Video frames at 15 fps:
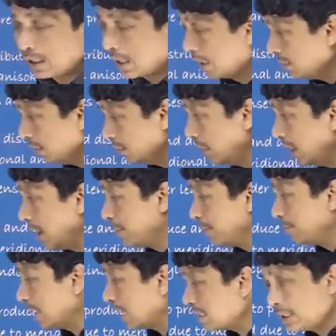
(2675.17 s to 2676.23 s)
Can you remember, a
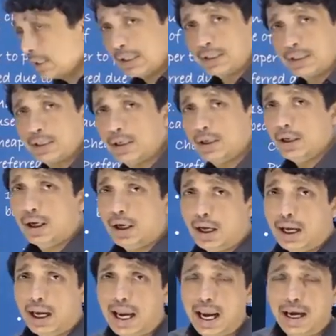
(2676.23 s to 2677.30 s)
plus cylinder
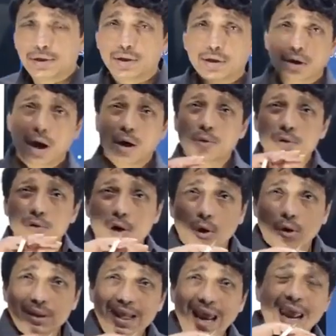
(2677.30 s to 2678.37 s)
is ground
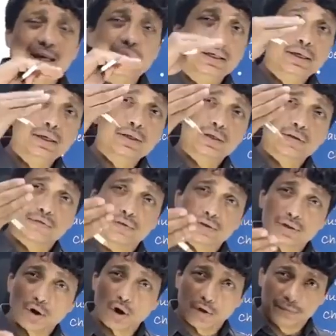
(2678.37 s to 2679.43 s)
on the anterior
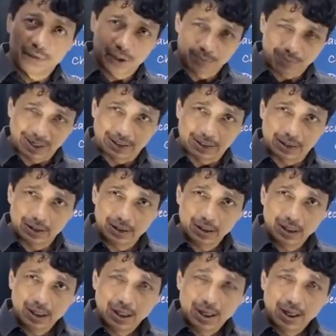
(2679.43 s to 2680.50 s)
surface of the
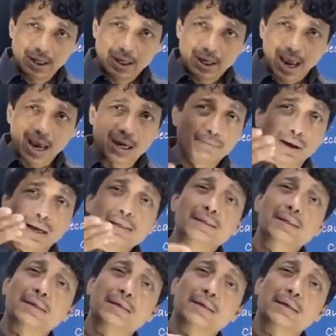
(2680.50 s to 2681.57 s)
spectacle and a
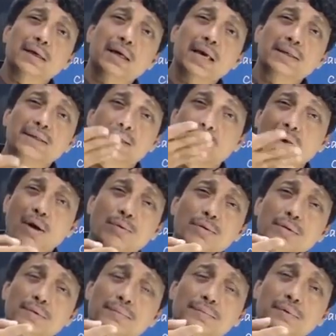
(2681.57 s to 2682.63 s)
minus cylinder is
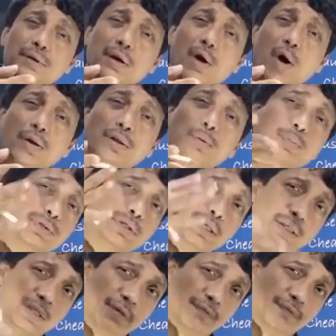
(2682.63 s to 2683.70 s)
ground on the
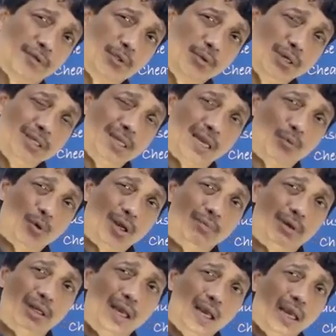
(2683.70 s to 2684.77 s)
posterior surface. You understand what
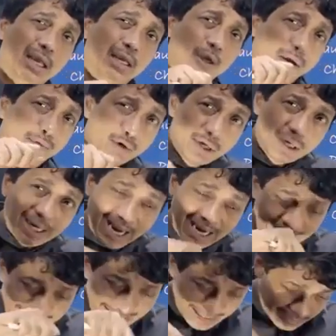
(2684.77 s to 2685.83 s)
I mean? You have to
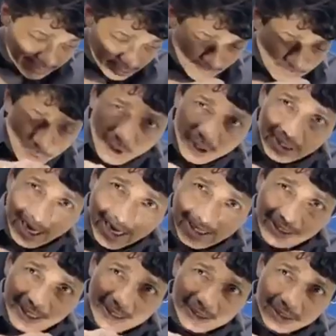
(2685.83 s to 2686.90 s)
grind lenses. You have to
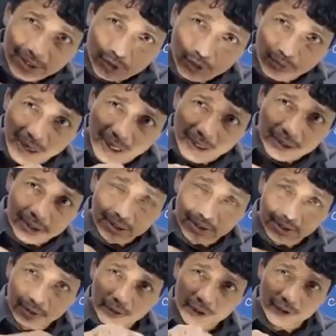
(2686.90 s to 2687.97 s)
grind lenses to make a
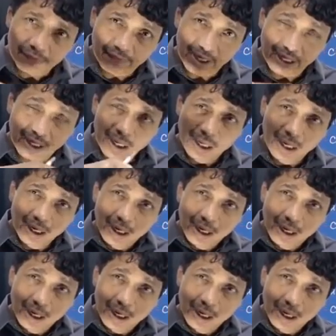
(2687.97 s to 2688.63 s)
cylinder or a sphere.